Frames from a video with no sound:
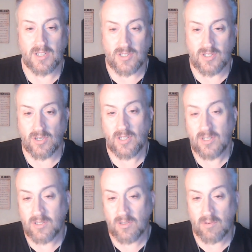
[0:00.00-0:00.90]

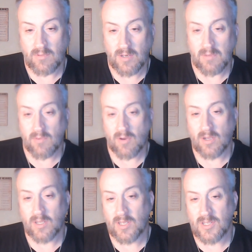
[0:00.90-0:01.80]
good. Don't get me
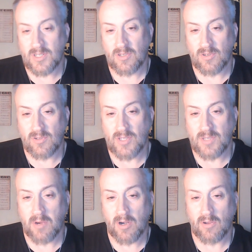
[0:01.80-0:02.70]
wrong, you can still do the
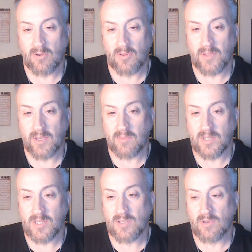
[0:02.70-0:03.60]
SMART goal thing with
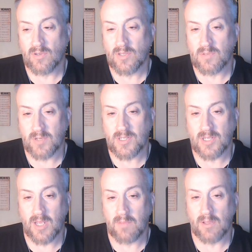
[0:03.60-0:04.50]
these goals, but
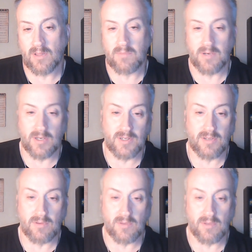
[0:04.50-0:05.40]
just keep it limited
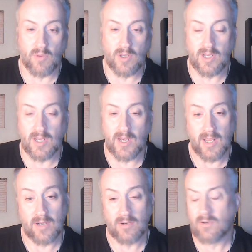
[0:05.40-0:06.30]
to what you can
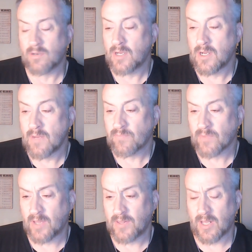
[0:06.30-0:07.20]
handle.
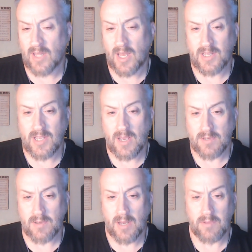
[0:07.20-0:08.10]
I think a lot of times
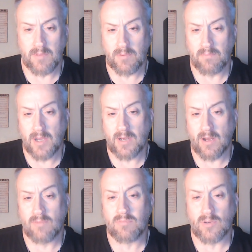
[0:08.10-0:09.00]
a lot of people bite
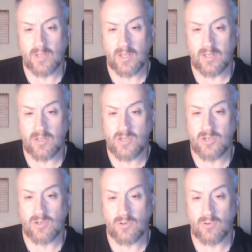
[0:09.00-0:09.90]
off more than they can
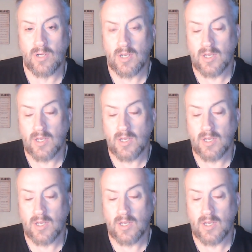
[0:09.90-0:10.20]
chew.